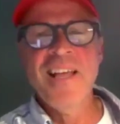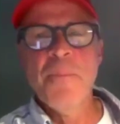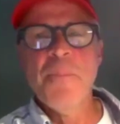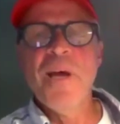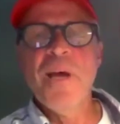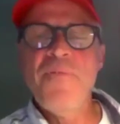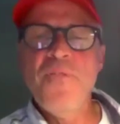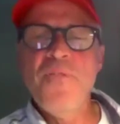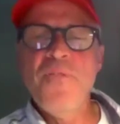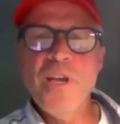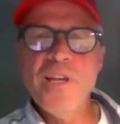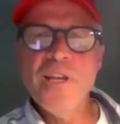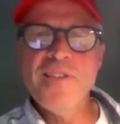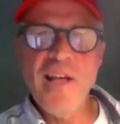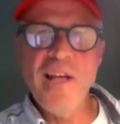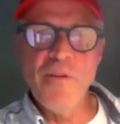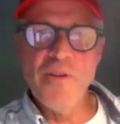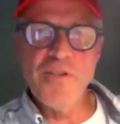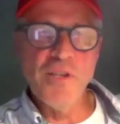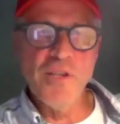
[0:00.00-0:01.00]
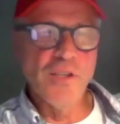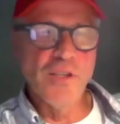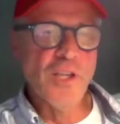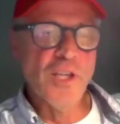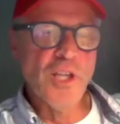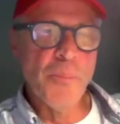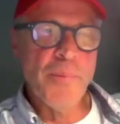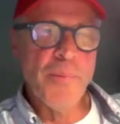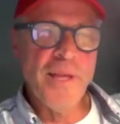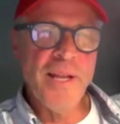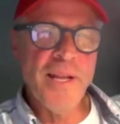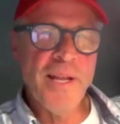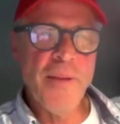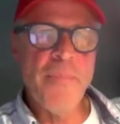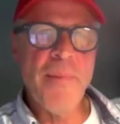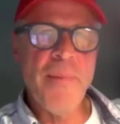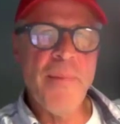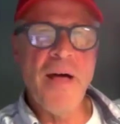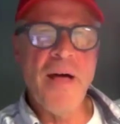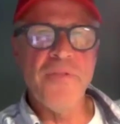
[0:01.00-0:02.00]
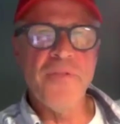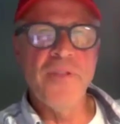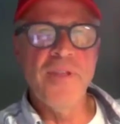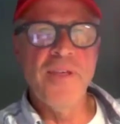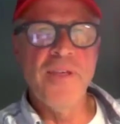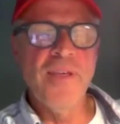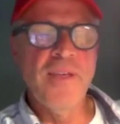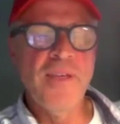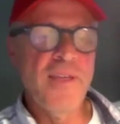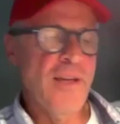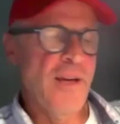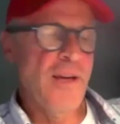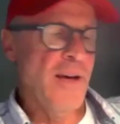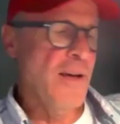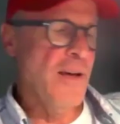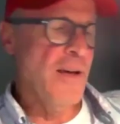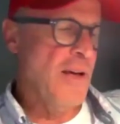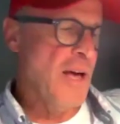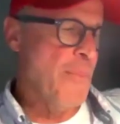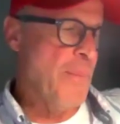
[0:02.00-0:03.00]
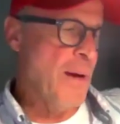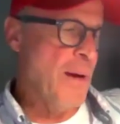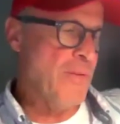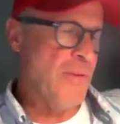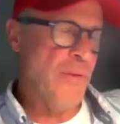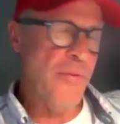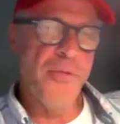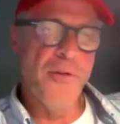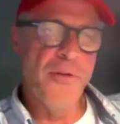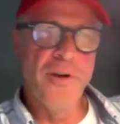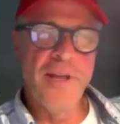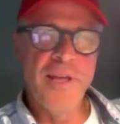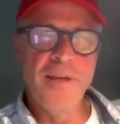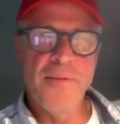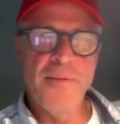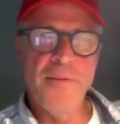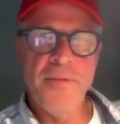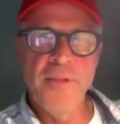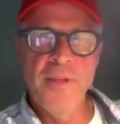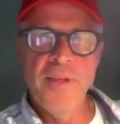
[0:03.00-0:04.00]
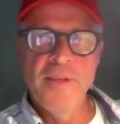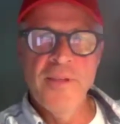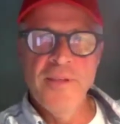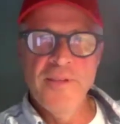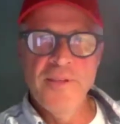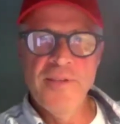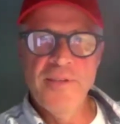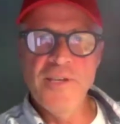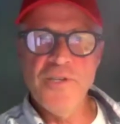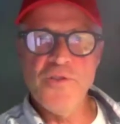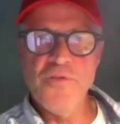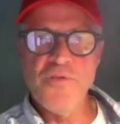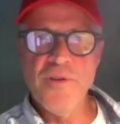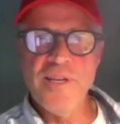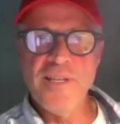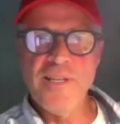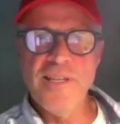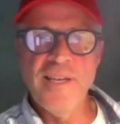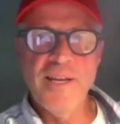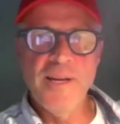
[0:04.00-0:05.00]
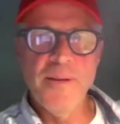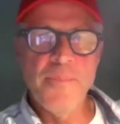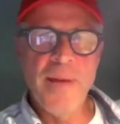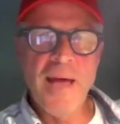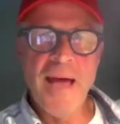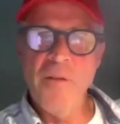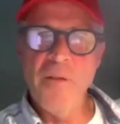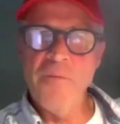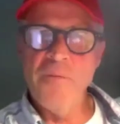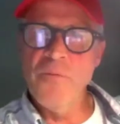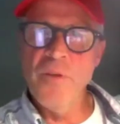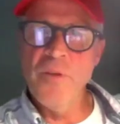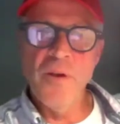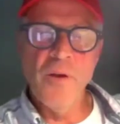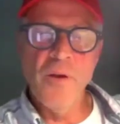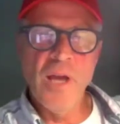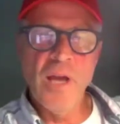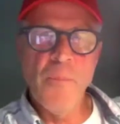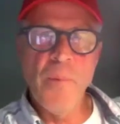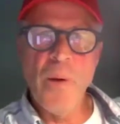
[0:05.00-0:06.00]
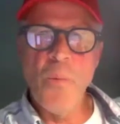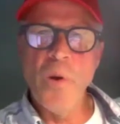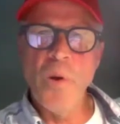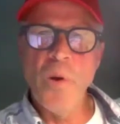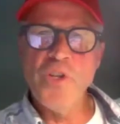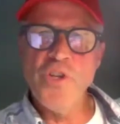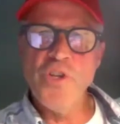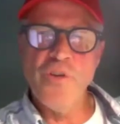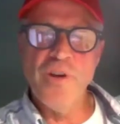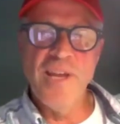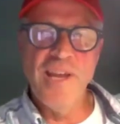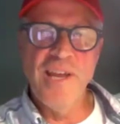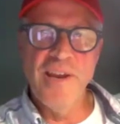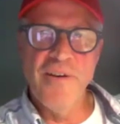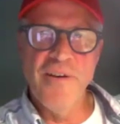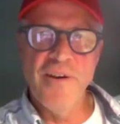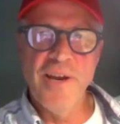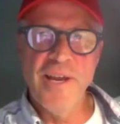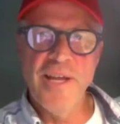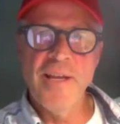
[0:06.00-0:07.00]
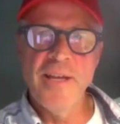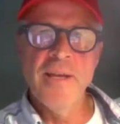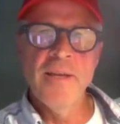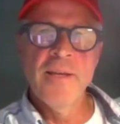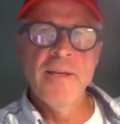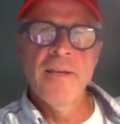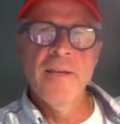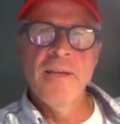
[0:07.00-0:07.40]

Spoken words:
But if you can tell us a little bit about the 30th district and about what you're hearing.